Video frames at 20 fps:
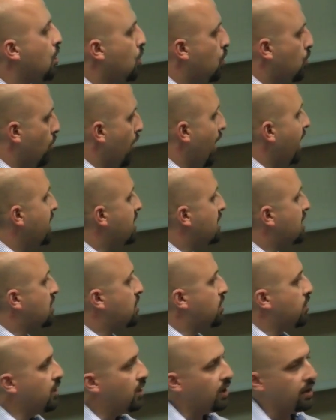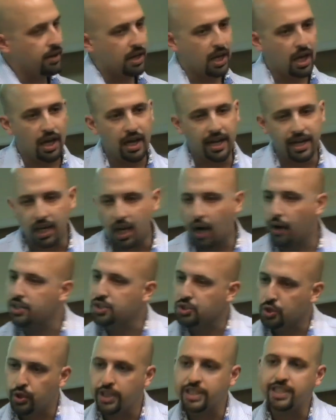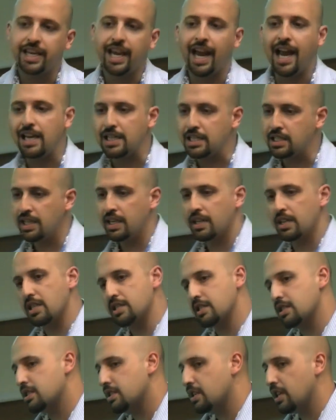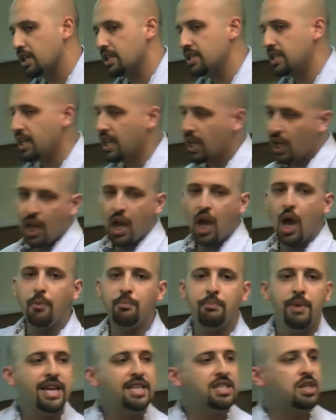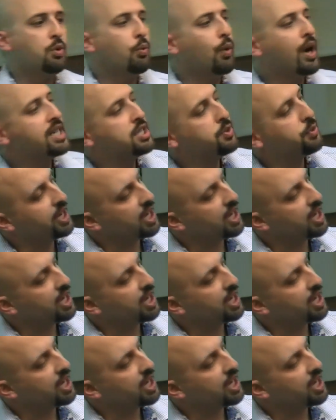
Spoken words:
Great to encourage criticality in our society, amazing way to